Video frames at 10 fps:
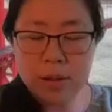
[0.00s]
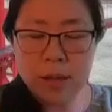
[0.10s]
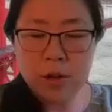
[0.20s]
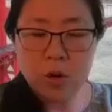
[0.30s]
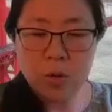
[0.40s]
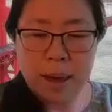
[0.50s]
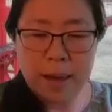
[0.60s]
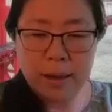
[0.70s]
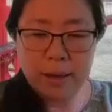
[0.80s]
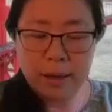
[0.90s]
central
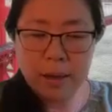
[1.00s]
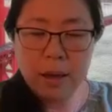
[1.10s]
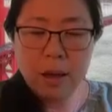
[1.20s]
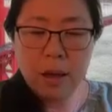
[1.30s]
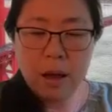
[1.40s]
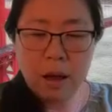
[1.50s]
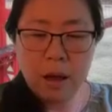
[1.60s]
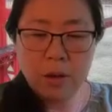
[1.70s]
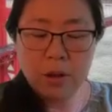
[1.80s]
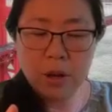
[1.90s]
bank
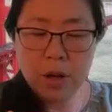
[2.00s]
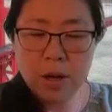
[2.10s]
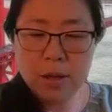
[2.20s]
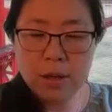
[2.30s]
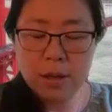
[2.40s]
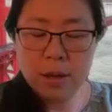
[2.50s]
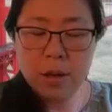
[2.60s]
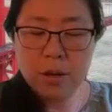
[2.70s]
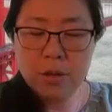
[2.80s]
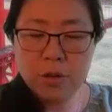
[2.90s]
could
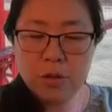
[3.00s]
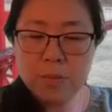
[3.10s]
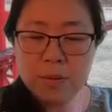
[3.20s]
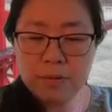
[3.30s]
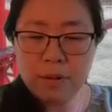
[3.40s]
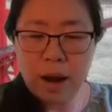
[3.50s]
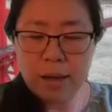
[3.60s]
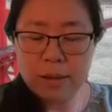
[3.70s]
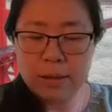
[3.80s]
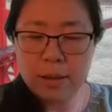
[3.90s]

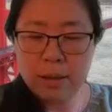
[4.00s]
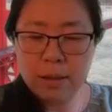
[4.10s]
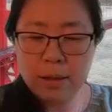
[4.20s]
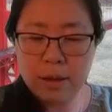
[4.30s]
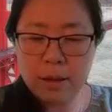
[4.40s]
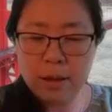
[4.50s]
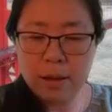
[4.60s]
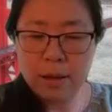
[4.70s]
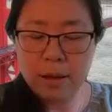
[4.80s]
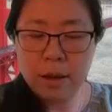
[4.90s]
supervise
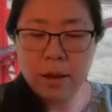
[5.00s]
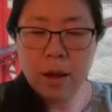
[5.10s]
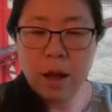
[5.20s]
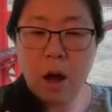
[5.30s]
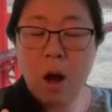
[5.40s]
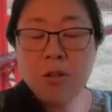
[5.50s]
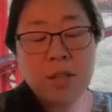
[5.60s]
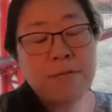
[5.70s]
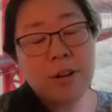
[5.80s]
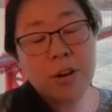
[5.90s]
all
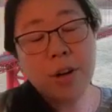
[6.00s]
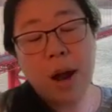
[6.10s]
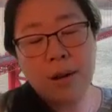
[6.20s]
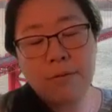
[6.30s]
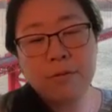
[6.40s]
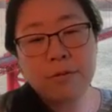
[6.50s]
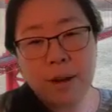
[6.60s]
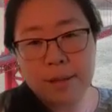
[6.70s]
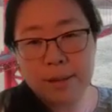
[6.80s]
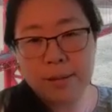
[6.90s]
different kind of
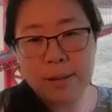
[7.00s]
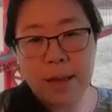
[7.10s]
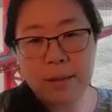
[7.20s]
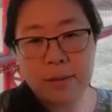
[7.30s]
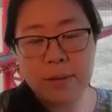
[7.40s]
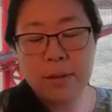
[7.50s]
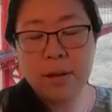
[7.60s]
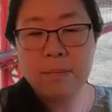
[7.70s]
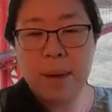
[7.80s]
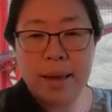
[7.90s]
risks that
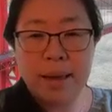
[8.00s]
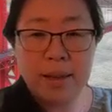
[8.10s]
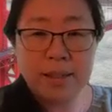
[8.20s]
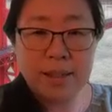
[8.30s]
banking